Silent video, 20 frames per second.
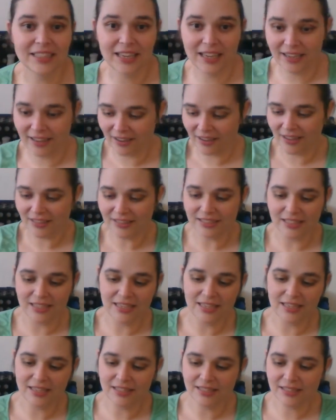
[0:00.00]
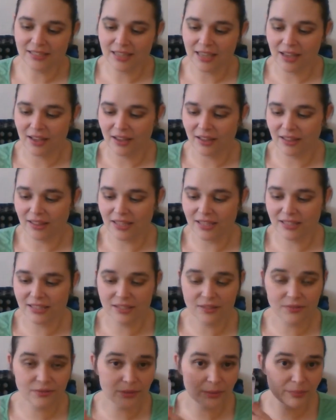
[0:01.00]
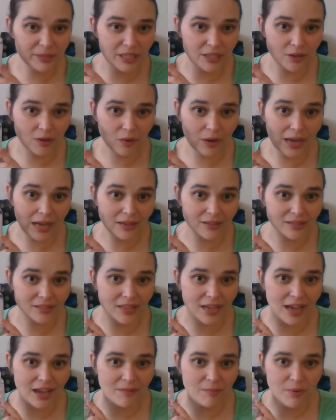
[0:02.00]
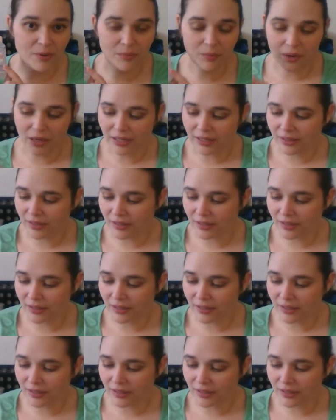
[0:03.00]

I got is, this is from Eco House. I've been wanting